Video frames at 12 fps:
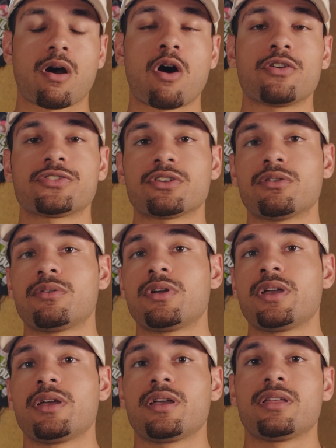Also,
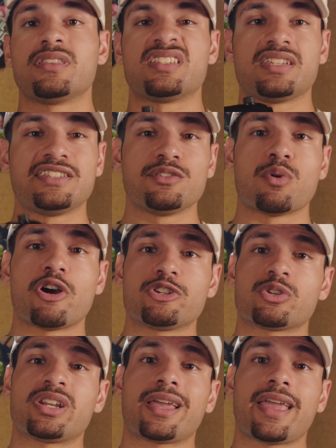the
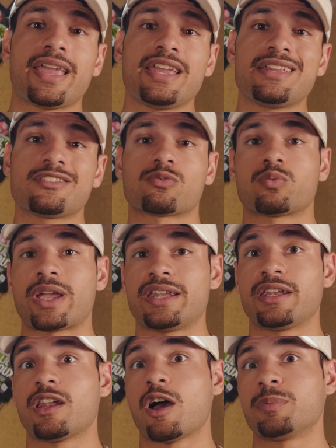C200 is
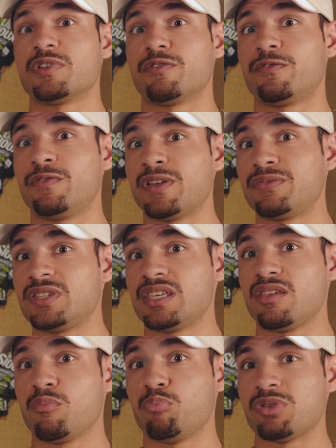rated up to
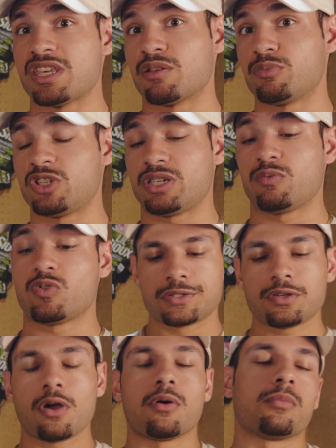50 BMG.
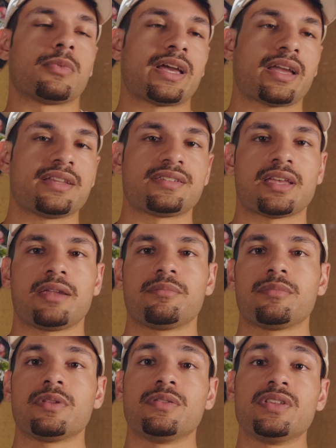So, like I said,
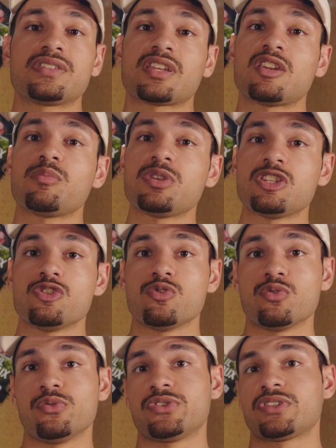this can be
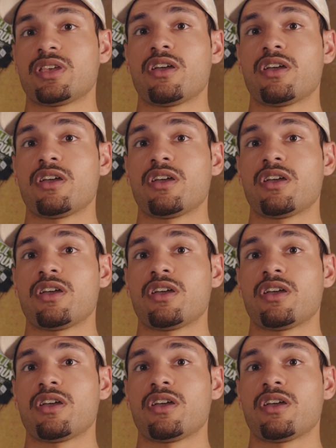used